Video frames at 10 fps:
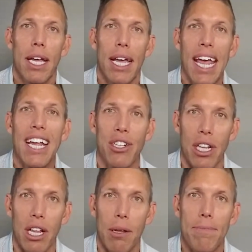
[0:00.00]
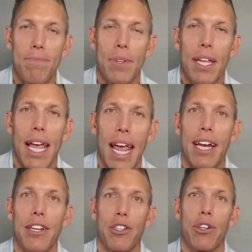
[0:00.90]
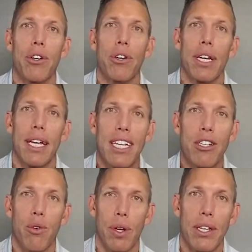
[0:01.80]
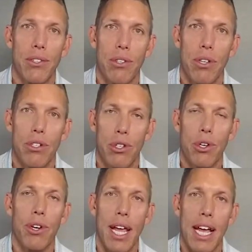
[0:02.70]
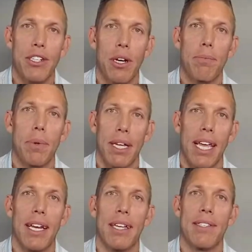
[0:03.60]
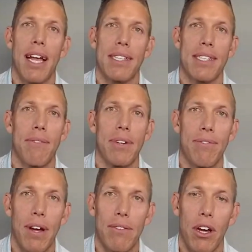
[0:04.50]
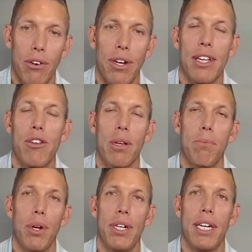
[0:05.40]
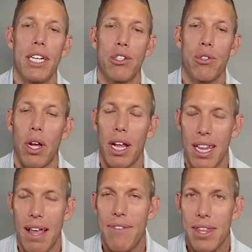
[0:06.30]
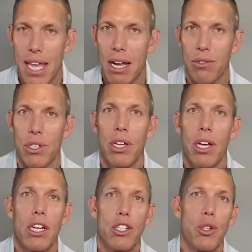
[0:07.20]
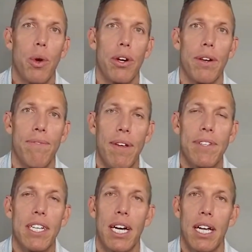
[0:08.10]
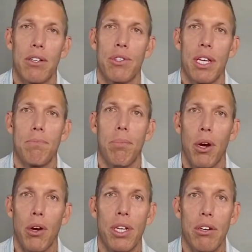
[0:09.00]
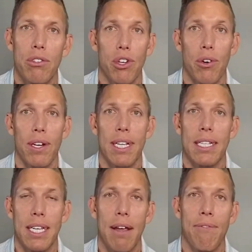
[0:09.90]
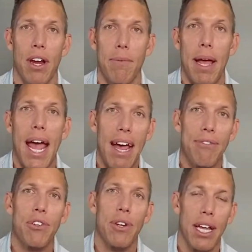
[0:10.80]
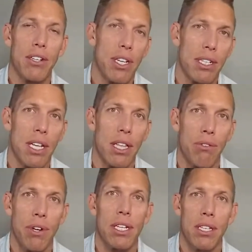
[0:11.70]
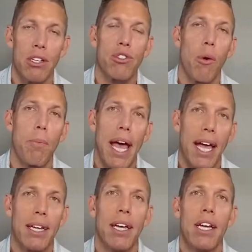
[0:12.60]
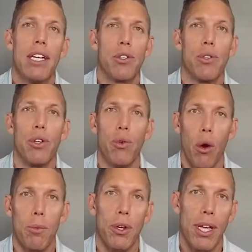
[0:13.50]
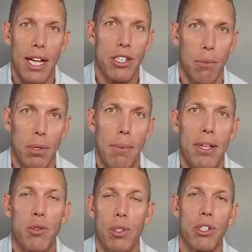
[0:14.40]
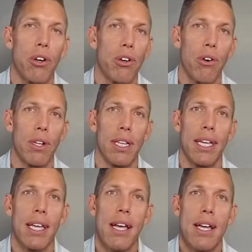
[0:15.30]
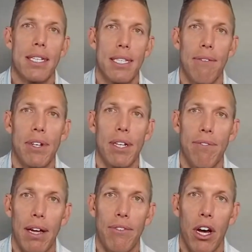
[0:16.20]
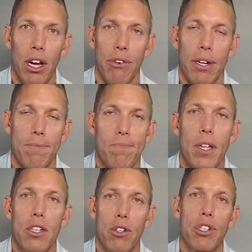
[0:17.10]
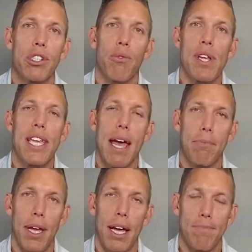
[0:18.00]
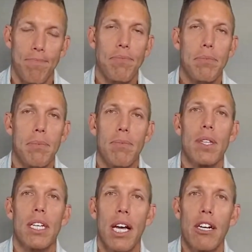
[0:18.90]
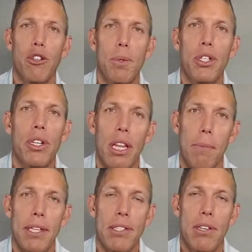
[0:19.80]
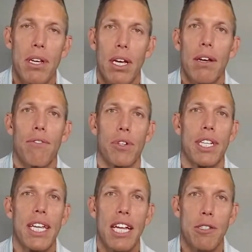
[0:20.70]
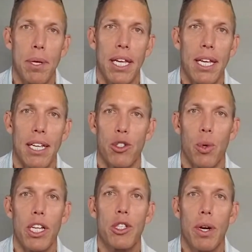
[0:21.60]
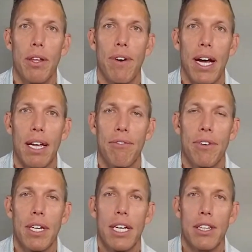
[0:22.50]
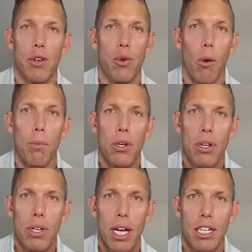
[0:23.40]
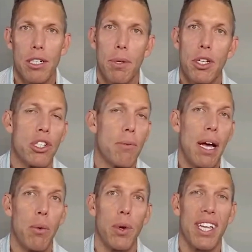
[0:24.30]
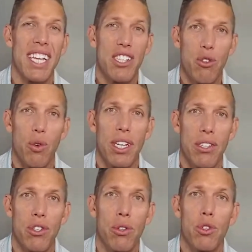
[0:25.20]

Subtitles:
age limit, and your increase to your catch-up, again, is not $7,500. You can put an additional $11,250 in per year during that time frame. After age 63, it does go back to the normal catch-up limits, which are currently $7,500. So just to recap that, contribution limits for TSP in 2025, the normal contribution amount will increase to